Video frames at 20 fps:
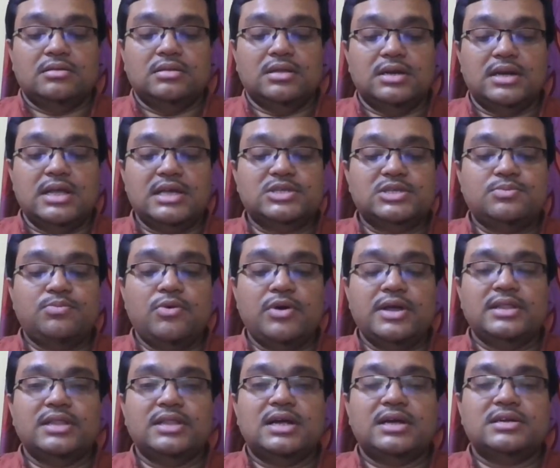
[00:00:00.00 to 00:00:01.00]
The next
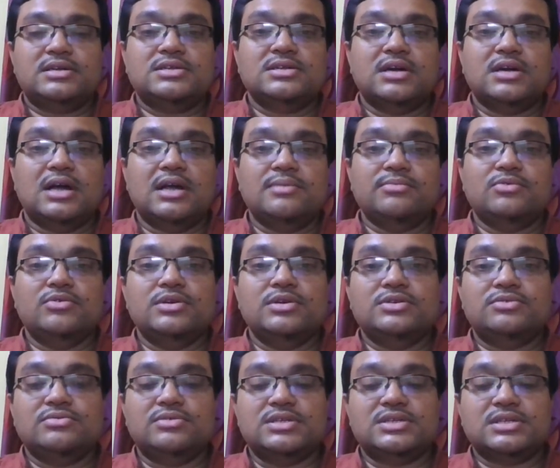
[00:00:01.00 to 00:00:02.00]
point that I am
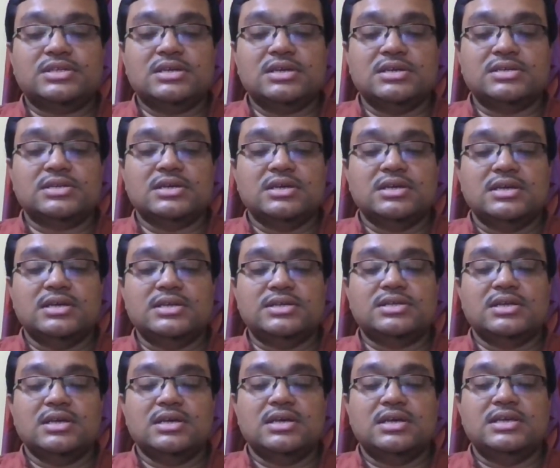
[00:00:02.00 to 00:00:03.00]
going to discuss
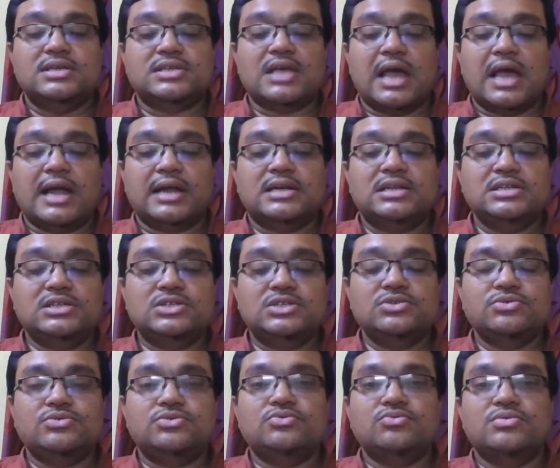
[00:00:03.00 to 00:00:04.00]
is his
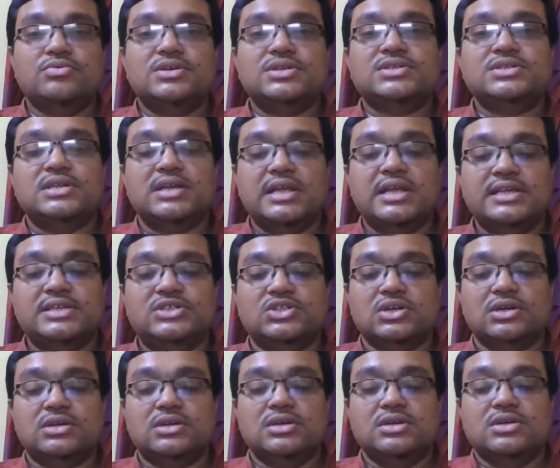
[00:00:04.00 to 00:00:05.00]
attitude towards
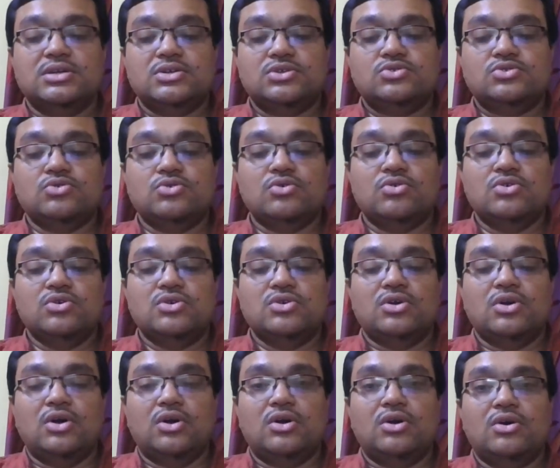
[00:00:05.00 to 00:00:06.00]
nature. So
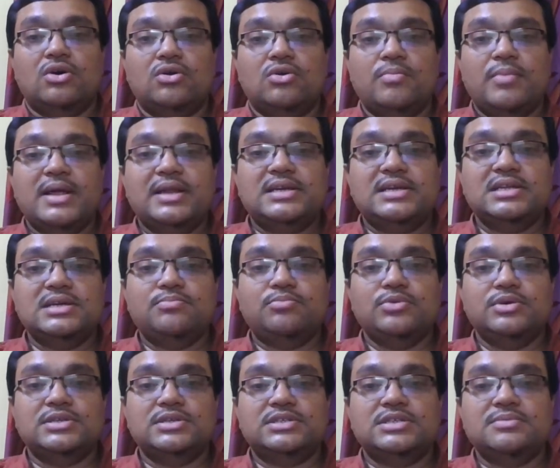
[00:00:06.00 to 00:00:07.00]
romantic
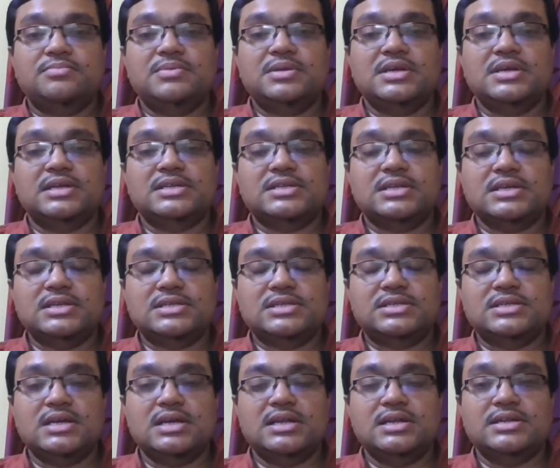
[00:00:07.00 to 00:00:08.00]
poetry being
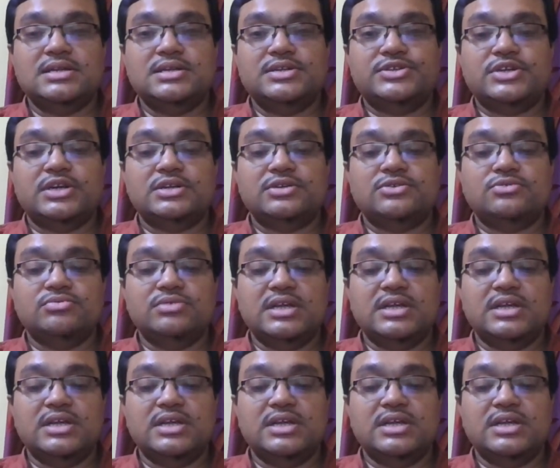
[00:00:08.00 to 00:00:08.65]
essentially returned to